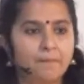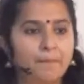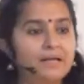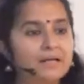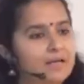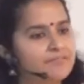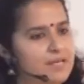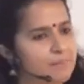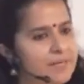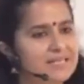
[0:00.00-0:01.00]
But if
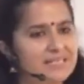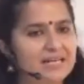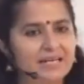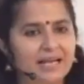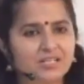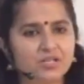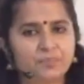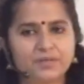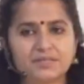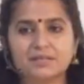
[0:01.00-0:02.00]
somebody is an intelligent
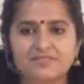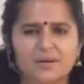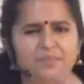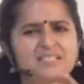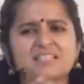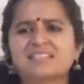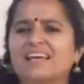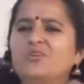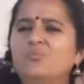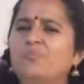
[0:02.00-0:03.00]
person, if somebody says,
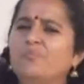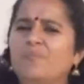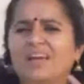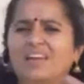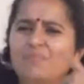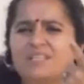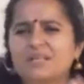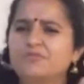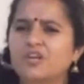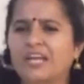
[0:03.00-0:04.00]
can you make, give me
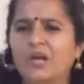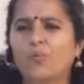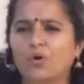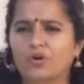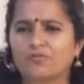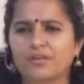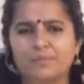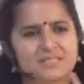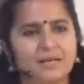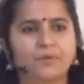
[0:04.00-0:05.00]
some drinking water of them,
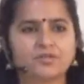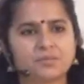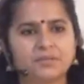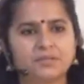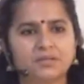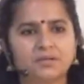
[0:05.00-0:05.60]
is that possible?